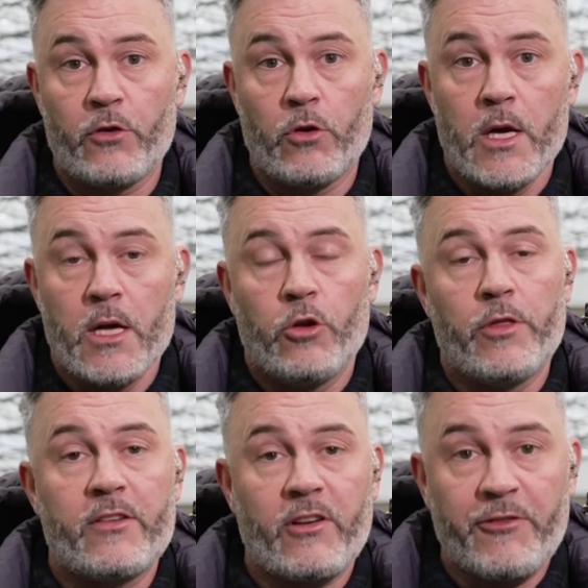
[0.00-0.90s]
So,
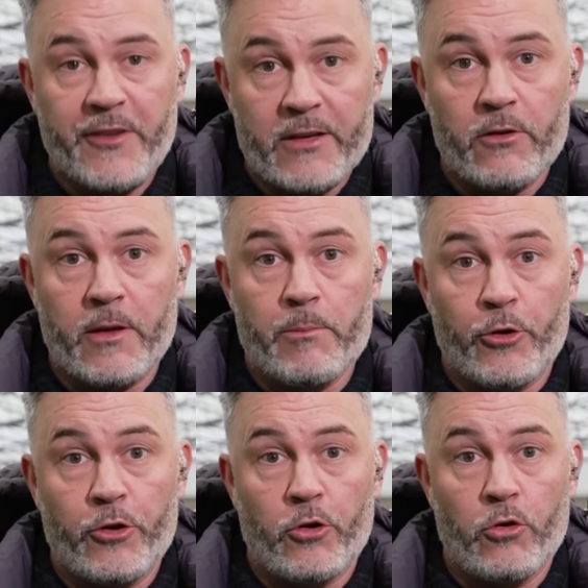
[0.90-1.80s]
look, there is a fear that
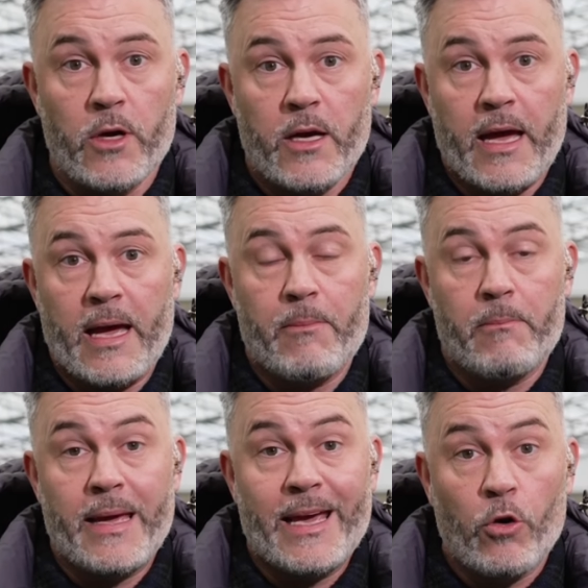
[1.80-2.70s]
Bruno um,
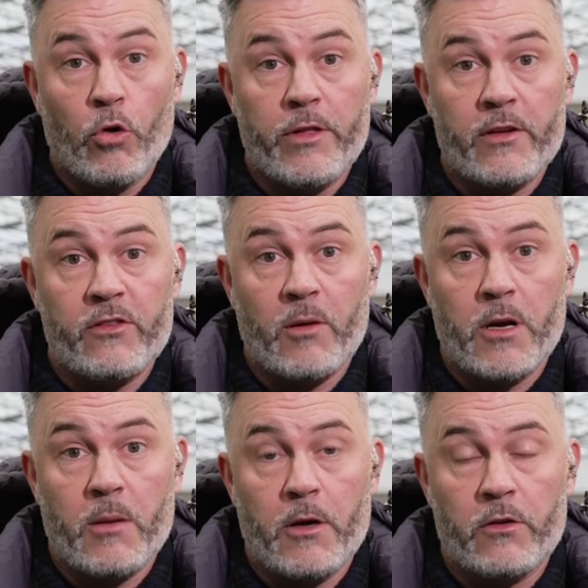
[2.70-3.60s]
may go this
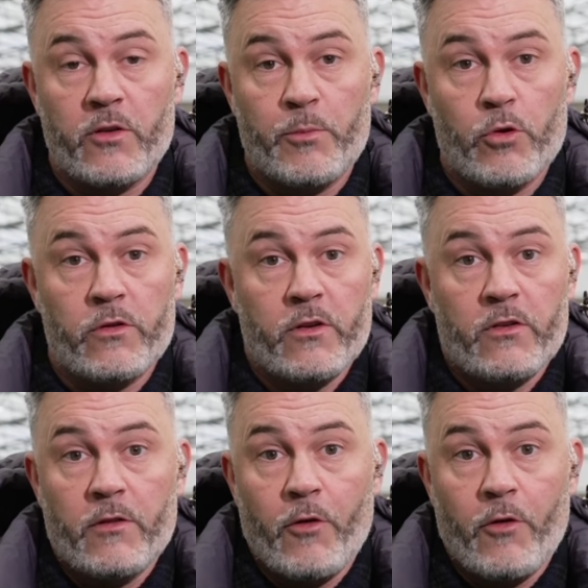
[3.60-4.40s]
summer amongst supporters.